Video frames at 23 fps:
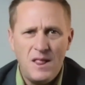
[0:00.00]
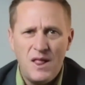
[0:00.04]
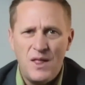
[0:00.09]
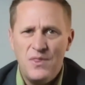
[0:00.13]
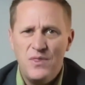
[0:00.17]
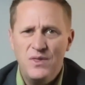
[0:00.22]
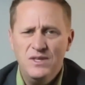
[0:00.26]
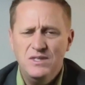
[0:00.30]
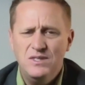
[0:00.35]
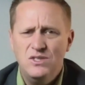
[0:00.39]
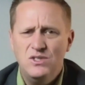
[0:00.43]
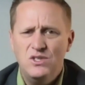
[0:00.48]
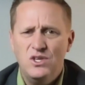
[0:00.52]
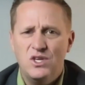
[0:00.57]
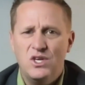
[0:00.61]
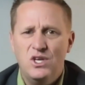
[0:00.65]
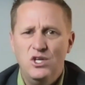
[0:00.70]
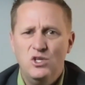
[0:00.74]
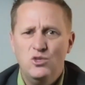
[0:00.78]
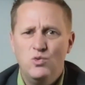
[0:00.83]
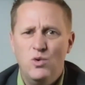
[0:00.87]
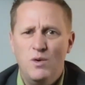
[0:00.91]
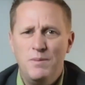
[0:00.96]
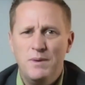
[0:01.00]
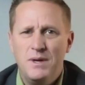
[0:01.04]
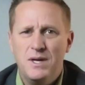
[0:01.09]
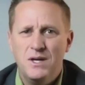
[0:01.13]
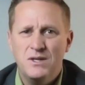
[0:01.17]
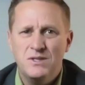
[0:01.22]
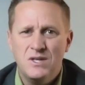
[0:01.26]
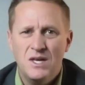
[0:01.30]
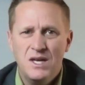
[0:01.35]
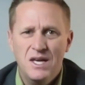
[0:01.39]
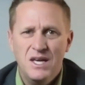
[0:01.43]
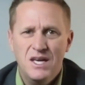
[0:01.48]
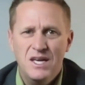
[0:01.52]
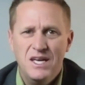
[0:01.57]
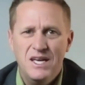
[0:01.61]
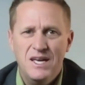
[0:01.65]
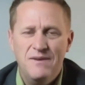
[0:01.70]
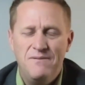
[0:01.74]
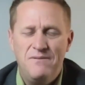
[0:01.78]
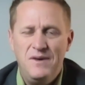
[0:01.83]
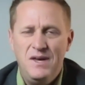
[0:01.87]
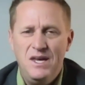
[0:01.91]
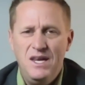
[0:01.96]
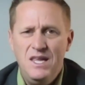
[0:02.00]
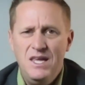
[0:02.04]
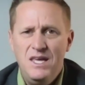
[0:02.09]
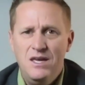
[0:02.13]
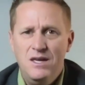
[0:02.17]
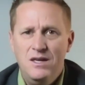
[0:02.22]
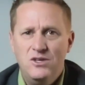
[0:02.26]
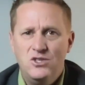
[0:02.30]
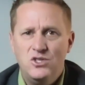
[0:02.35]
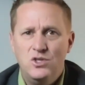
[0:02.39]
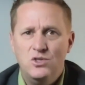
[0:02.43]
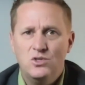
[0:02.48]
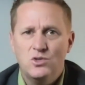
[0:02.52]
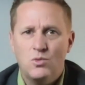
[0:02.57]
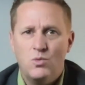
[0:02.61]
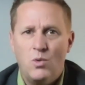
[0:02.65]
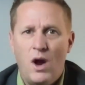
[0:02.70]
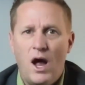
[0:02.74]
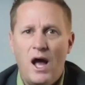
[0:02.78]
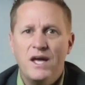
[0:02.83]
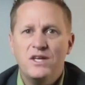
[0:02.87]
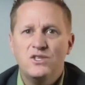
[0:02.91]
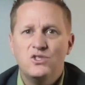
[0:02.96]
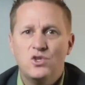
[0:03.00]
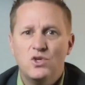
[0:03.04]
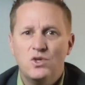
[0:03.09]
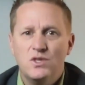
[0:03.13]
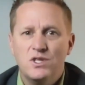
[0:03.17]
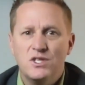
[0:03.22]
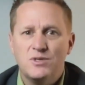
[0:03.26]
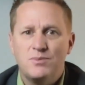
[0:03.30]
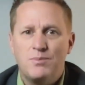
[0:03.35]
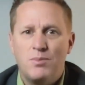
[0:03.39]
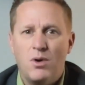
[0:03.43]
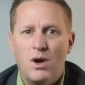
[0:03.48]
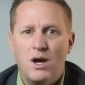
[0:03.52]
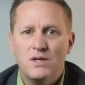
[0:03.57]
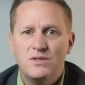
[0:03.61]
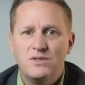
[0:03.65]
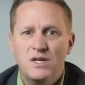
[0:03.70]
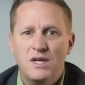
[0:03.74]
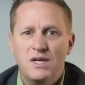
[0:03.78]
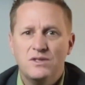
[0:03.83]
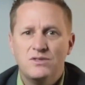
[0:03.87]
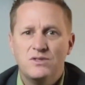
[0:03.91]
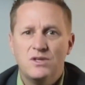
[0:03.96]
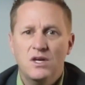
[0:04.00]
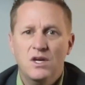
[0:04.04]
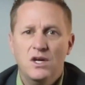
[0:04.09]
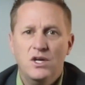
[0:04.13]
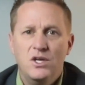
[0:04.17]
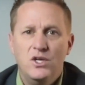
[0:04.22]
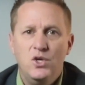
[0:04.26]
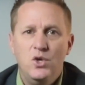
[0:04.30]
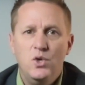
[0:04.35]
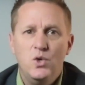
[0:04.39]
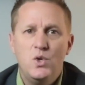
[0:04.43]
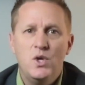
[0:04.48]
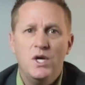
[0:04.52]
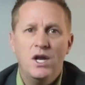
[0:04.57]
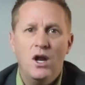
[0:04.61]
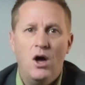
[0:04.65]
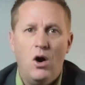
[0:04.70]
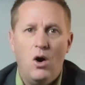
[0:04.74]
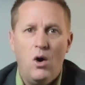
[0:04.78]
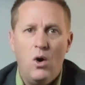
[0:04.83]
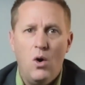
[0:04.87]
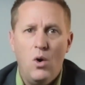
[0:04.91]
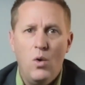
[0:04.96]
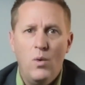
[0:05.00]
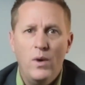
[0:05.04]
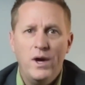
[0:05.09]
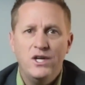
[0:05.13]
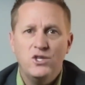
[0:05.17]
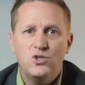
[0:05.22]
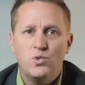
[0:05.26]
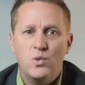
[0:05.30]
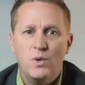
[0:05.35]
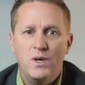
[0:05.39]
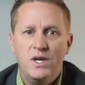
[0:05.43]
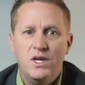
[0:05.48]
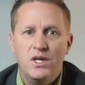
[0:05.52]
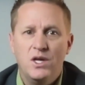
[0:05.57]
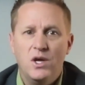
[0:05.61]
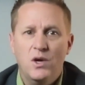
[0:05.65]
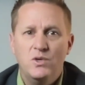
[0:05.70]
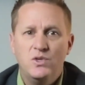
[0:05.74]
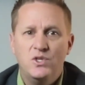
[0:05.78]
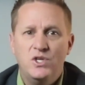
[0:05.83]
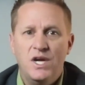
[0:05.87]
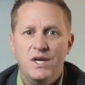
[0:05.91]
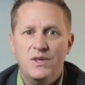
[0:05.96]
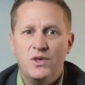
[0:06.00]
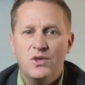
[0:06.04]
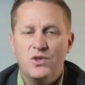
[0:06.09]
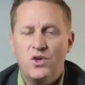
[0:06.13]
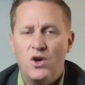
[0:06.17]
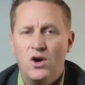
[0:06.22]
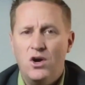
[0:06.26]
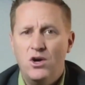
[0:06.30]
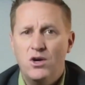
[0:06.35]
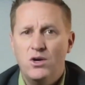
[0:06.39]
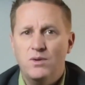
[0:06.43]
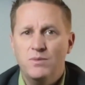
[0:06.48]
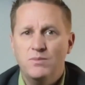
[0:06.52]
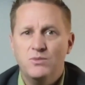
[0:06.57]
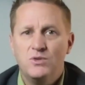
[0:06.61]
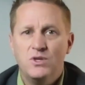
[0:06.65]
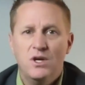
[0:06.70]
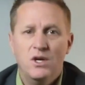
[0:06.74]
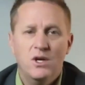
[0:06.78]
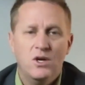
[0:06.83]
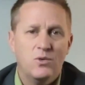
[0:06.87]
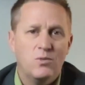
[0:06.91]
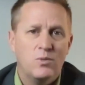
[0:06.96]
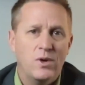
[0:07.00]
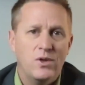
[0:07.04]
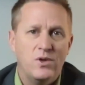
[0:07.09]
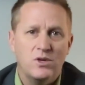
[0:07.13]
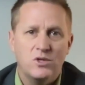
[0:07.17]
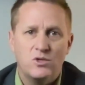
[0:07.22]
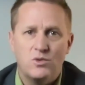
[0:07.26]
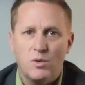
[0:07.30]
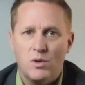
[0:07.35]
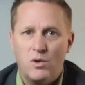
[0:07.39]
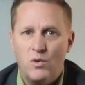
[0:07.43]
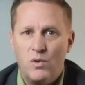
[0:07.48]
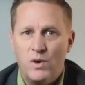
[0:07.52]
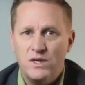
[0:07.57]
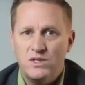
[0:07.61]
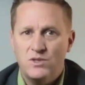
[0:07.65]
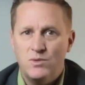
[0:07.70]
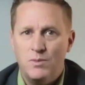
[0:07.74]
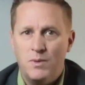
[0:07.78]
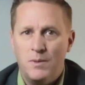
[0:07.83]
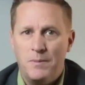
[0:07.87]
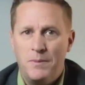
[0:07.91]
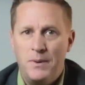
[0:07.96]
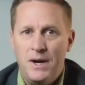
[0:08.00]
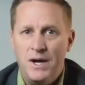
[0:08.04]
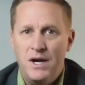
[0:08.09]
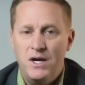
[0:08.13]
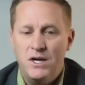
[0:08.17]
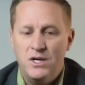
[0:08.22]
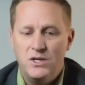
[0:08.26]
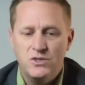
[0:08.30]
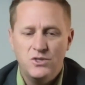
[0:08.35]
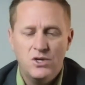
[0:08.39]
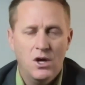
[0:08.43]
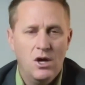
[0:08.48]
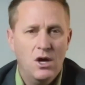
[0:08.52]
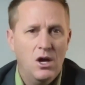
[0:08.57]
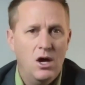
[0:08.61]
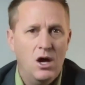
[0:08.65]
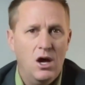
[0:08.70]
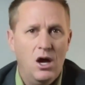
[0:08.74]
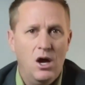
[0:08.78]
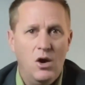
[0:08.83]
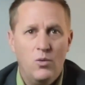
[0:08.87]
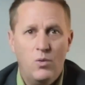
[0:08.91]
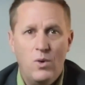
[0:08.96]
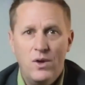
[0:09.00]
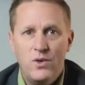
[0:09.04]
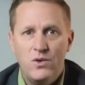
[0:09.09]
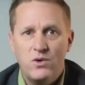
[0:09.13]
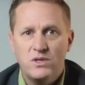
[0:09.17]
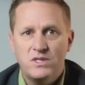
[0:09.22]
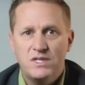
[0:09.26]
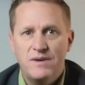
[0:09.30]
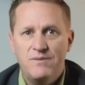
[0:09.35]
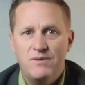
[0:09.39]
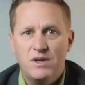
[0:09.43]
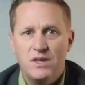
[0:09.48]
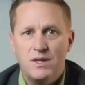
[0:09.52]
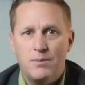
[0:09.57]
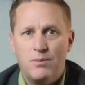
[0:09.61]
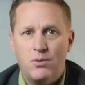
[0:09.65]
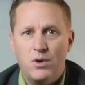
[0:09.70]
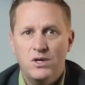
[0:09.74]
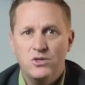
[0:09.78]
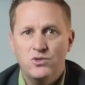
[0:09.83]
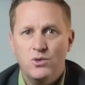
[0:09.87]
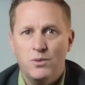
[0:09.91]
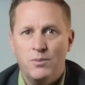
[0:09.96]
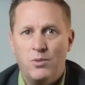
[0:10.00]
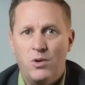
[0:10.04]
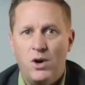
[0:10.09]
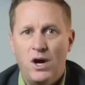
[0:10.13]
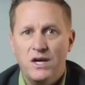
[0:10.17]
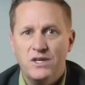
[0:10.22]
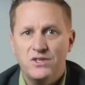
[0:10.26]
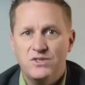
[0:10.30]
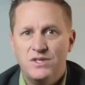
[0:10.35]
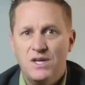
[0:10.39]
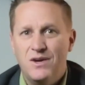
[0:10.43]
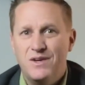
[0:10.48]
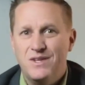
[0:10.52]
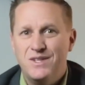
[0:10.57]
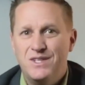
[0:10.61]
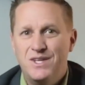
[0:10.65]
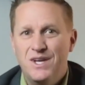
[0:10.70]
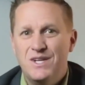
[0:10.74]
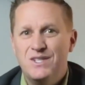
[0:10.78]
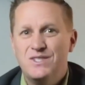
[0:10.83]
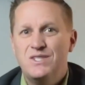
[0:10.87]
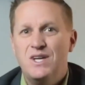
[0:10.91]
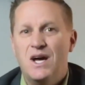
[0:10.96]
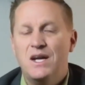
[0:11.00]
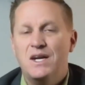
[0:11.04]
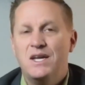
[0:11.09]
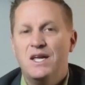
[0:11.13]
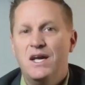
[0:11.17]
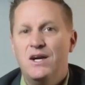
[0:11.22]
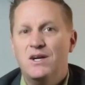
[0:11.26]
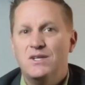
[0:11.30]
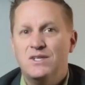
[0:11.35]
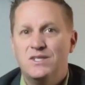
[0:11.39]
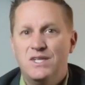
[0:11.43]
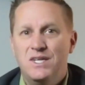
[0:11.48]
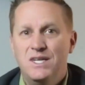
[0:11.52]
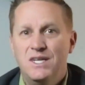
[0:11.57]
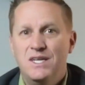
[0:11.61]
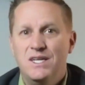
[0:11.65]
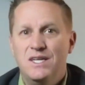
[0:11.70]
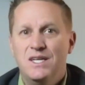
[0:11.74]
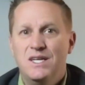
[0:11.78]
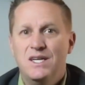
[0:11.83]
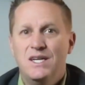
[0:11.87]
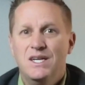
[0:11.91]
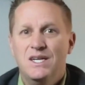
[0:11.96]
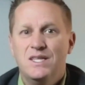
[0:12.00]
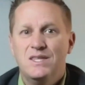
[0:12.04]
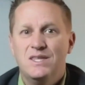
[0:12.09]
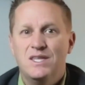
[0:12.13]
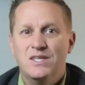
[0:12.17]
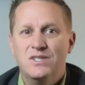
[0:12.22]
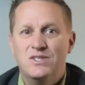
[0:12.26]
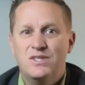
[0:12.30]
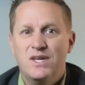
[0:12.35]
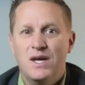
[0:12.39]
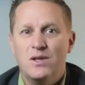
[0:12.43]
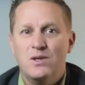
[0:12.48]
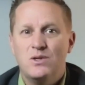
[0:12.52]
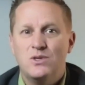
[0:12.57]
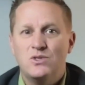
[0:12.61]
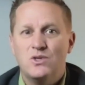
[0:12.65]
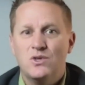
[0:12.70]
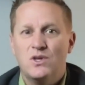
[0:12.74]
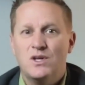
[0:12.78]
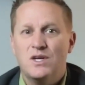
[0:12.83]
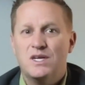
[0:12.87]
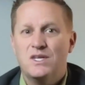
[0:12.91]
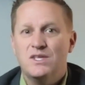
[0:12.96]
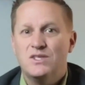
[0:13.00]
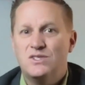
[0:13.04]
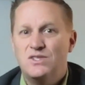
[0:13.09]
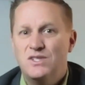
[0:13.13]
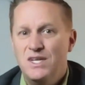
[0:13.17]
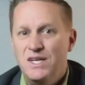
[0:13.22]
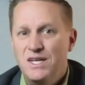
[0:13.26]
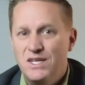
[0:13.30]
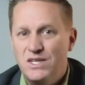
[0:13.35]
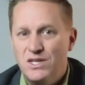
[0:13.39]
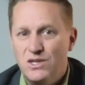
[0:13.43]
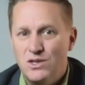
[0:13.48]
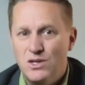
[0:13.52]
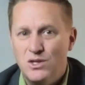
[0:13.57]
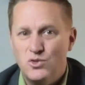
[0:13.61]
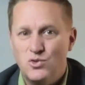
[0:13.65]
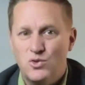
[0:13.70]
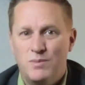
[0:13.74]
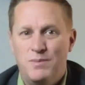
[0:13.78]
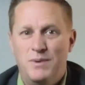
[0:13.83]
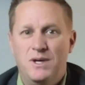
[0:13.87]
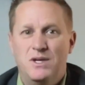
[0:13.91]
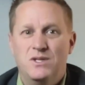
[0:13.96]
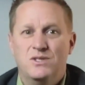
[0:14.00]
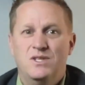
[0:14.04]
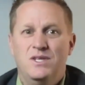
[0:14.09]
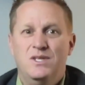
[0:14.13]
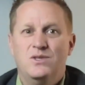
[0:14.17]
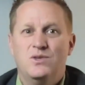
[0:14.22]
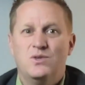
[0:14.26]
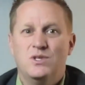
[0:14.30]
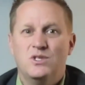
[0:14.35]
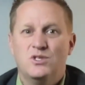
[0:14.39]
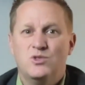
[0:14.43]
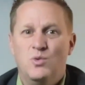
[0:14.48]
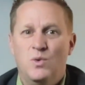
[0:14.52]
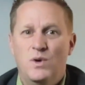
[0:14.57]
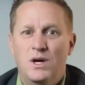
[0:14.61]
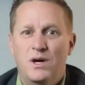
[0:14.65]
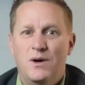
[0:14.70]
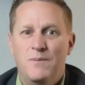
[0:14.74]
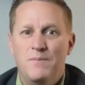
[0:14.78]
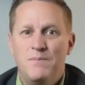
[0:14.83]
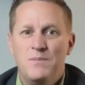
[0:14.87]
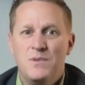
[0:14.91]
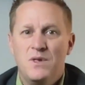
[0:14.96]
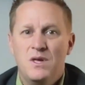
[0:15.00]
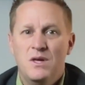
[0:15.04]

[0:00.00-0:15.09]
This is a huge one because if any issues arise during this process, you can always renegotiate the terms, whether it's requested repairs, whether it's even on the appraisal price. Now, it does not guarantee the sellers are going to concede to those repairs either as well.